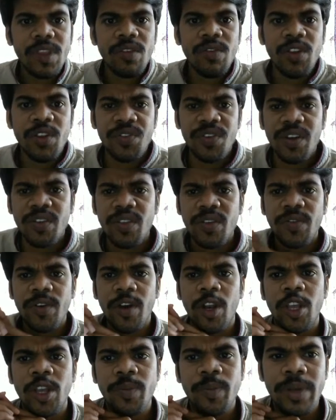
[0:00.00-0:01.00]
which one of the
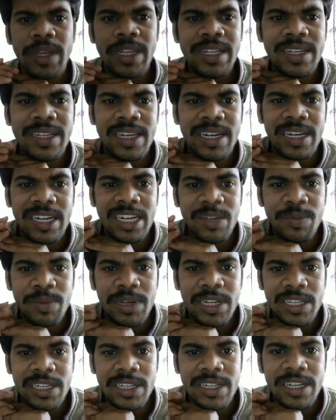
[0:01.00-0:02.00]
following pairs correctly
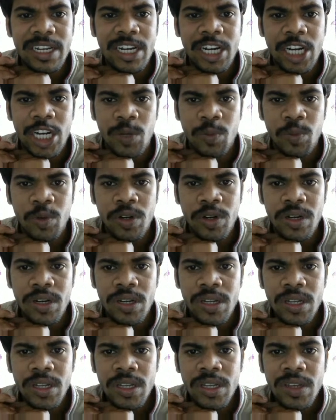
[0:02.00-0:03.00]
matches a hormone